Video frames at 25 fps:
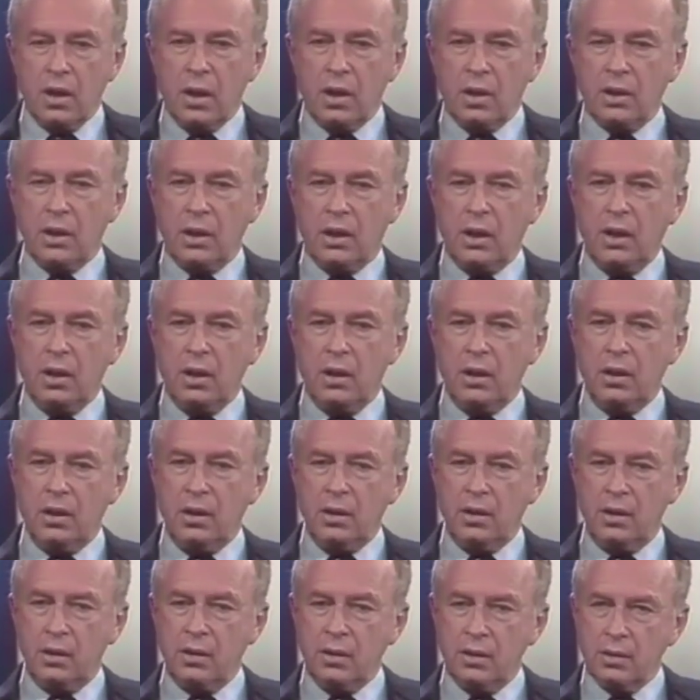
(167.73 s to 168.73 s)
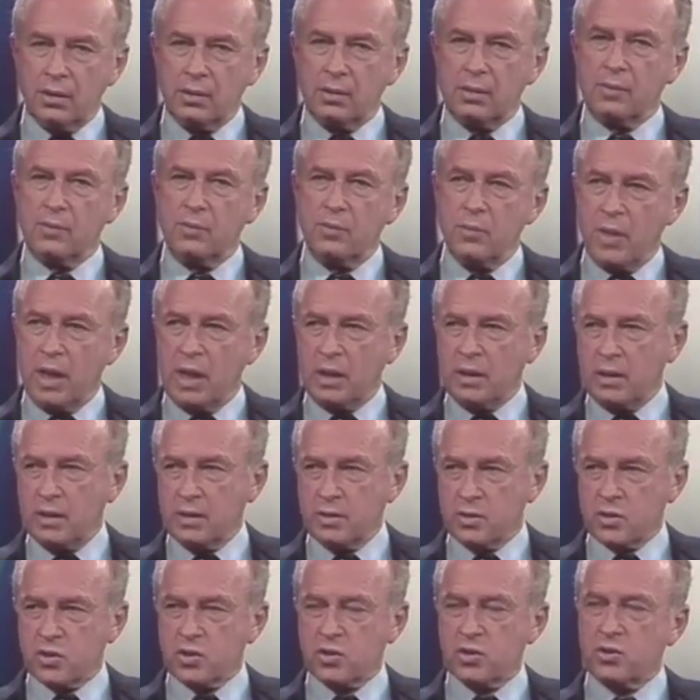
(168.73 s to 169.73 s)
and he
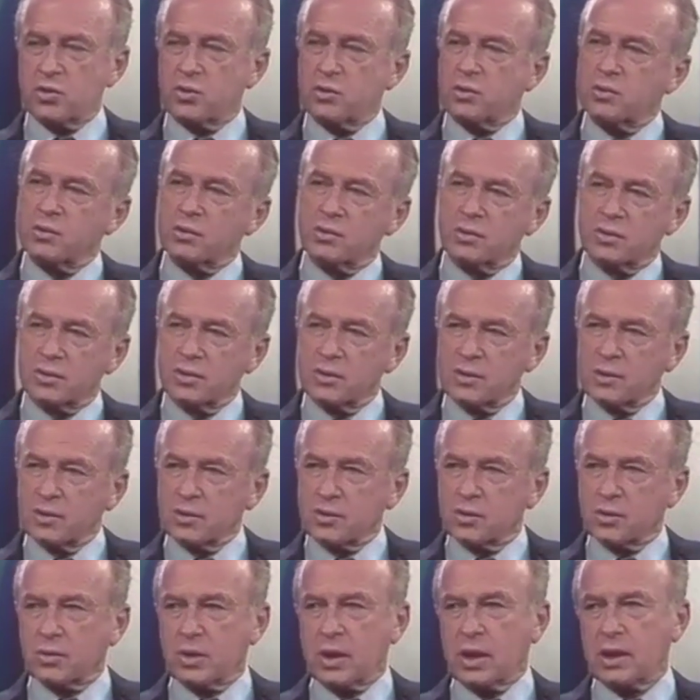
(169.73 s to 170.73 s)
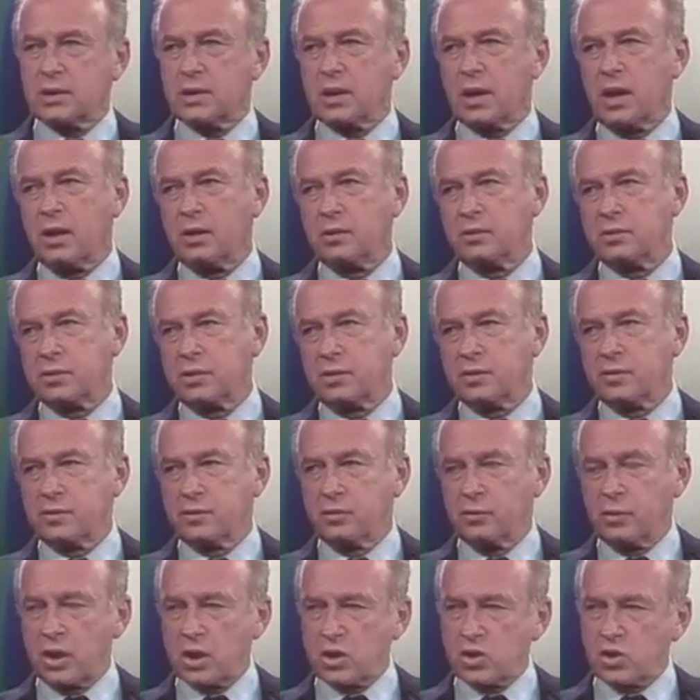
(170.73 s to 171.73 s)
managed to get out
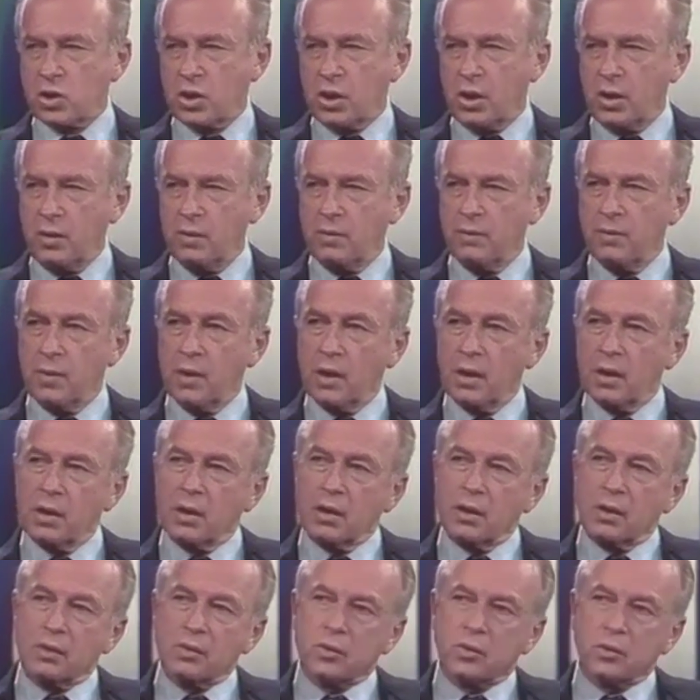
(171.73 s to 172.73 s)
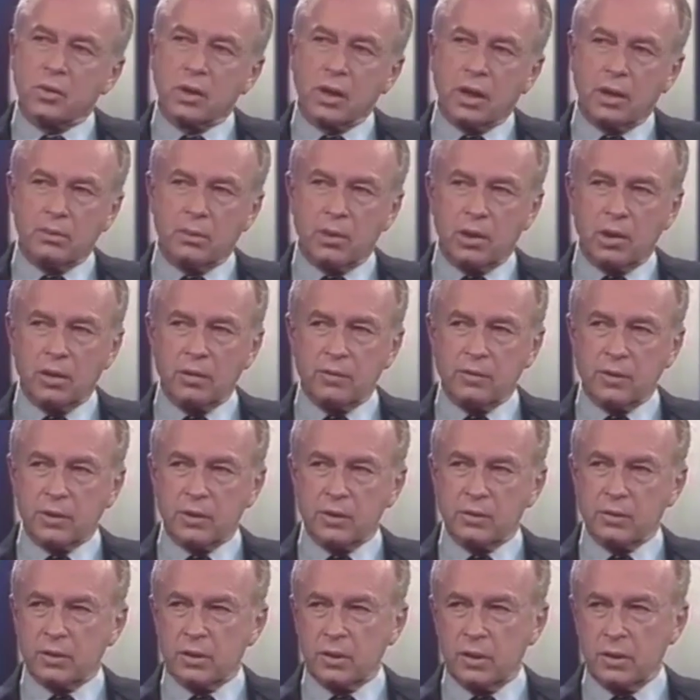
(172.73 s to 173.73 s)
of Russia, to come
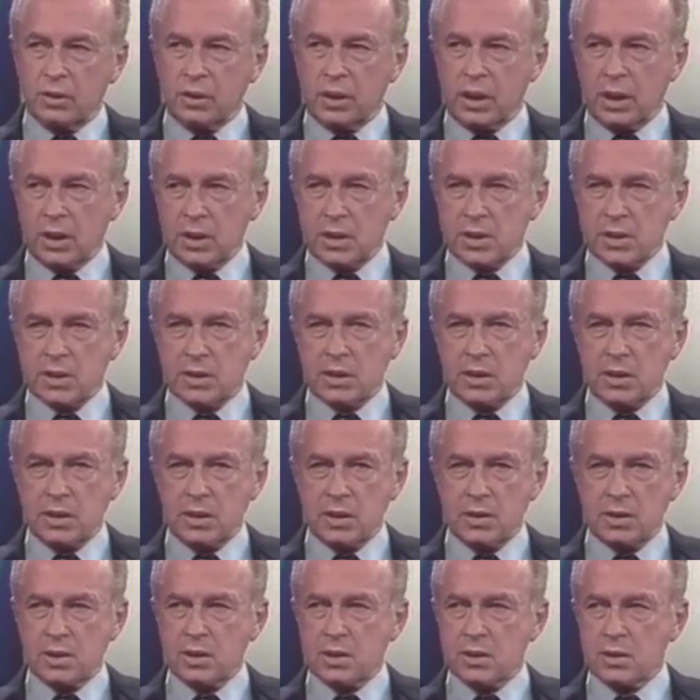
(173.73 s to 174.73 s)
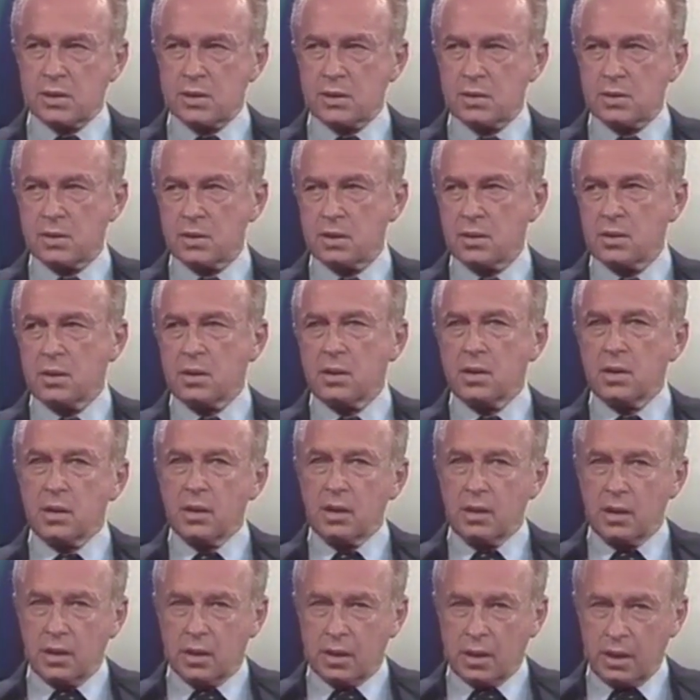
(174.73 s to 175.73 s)
over to the United States.
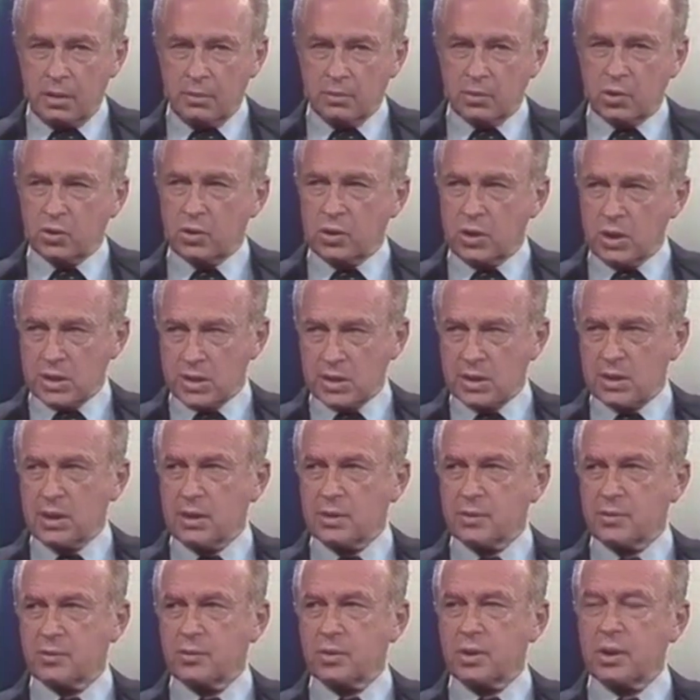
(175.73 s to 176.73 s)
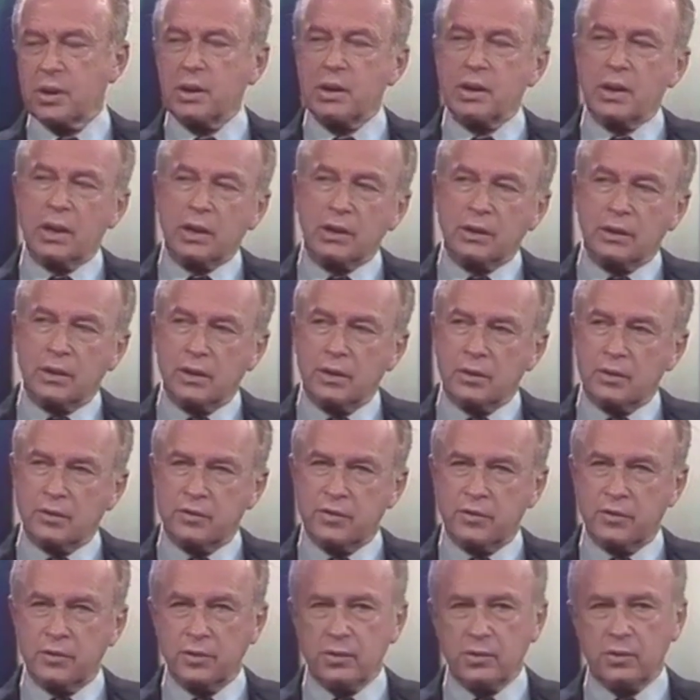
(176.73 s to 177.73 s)
He came to this country in
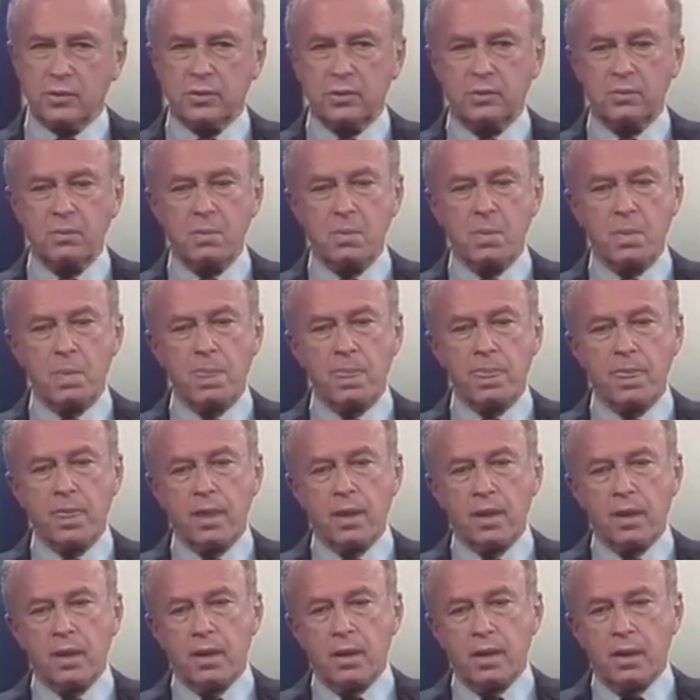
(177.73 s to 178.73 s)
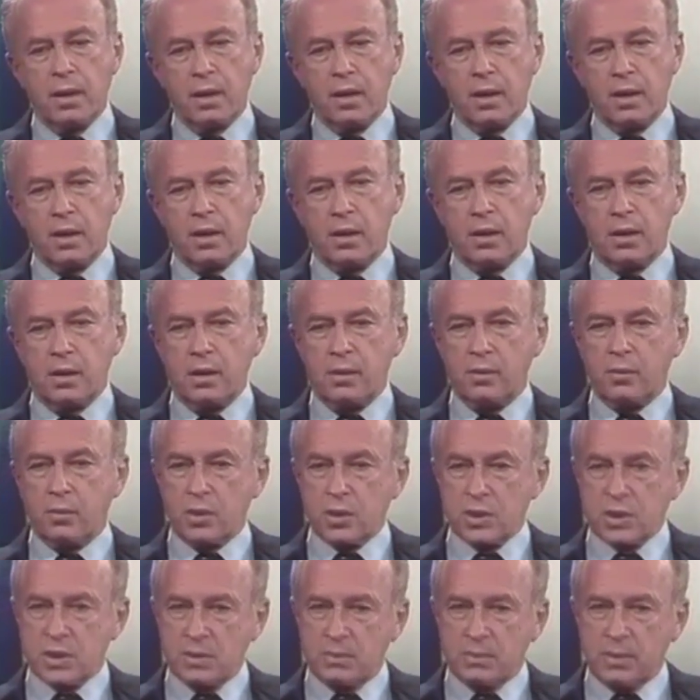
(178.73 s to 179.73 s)
1904. He
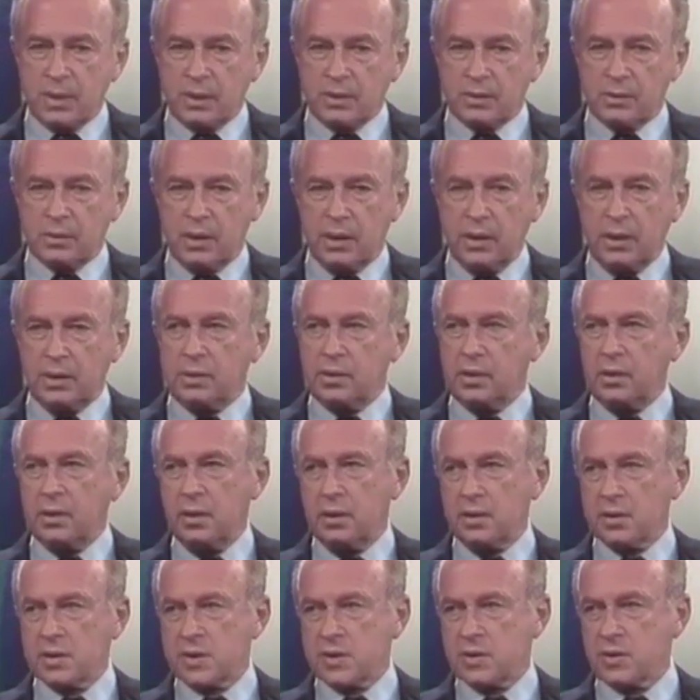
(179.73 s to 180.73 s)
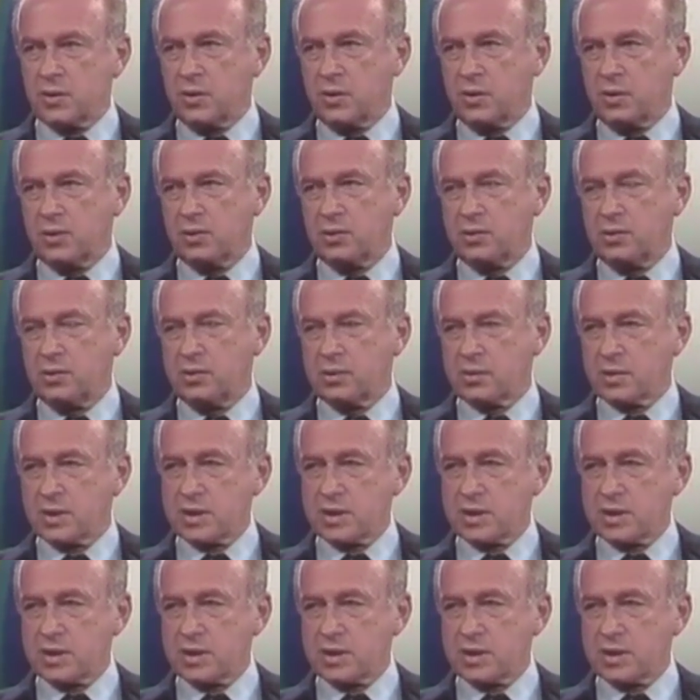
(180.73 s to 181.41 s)
was about 18 years old,